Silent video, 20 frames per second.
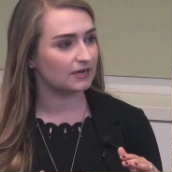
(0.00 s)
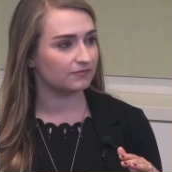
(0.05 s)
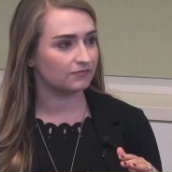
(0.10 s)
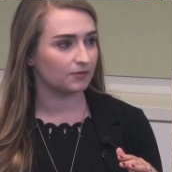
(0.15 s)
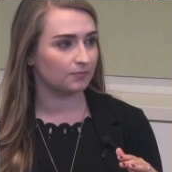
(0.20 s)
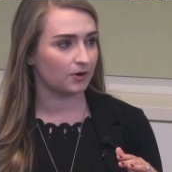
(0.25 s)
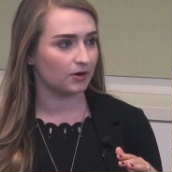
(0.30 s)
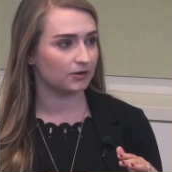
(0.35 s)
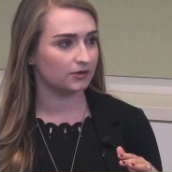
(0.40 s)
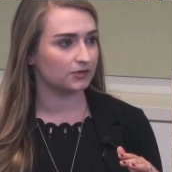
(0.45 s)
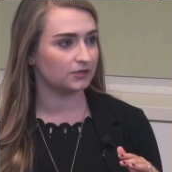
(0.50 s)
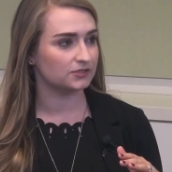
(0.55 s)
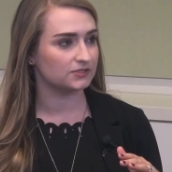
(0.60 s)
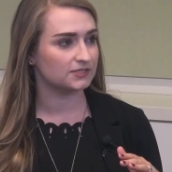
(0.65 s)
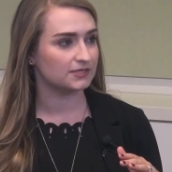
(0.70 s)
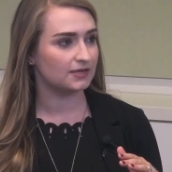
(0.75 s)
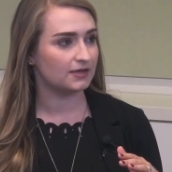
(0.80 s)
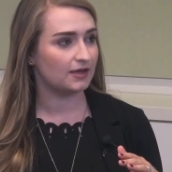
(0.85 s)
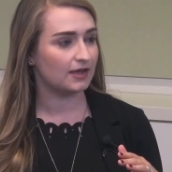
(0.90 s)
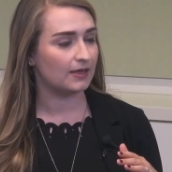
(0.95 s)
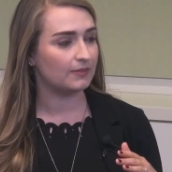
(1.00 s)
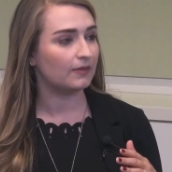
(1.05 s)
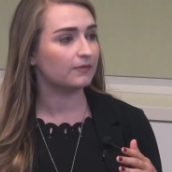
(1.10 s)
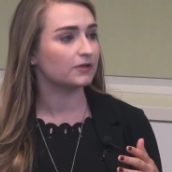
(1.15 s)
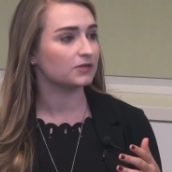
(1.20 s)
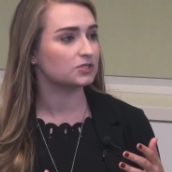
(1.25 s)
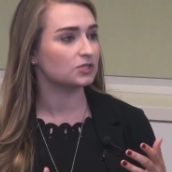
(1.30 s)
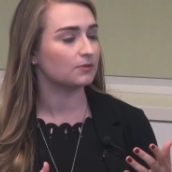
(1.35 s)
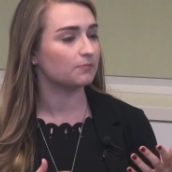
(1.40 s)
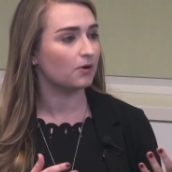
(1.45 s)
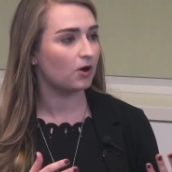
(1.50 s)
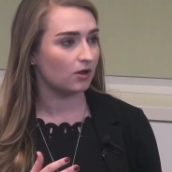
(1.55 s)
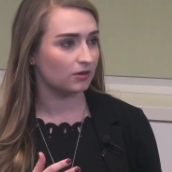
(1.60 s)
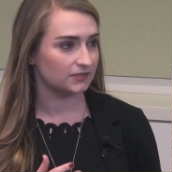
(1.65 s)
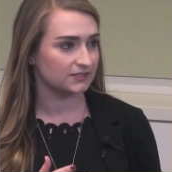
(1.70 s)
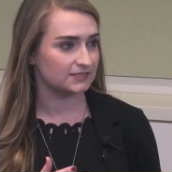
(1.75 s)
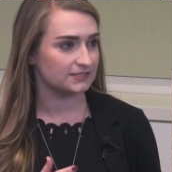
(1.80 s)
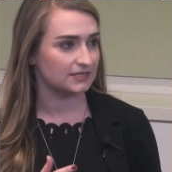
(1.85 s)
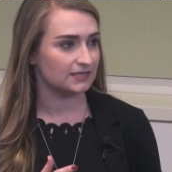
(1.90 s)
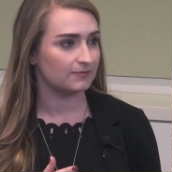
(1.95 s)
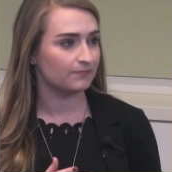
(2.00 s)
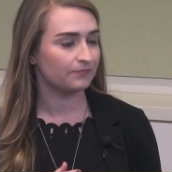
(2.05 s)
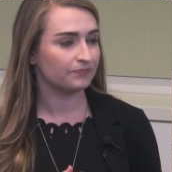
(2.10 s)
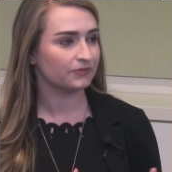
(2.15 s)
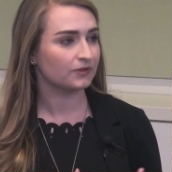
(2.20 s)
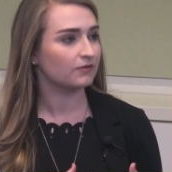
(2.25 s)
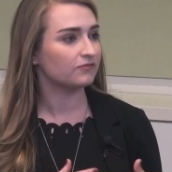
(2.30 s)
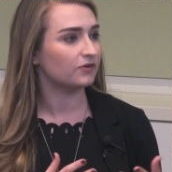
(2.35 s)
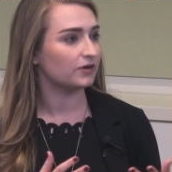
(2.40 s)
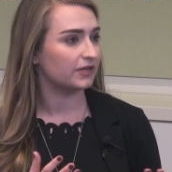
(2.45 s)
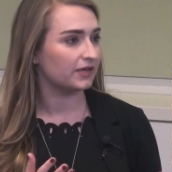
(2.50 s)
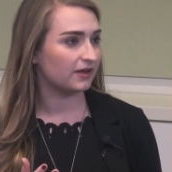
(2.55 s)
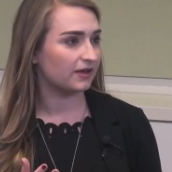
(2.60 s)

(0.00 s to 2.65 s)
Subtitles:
of the partners, and then look to the policy for any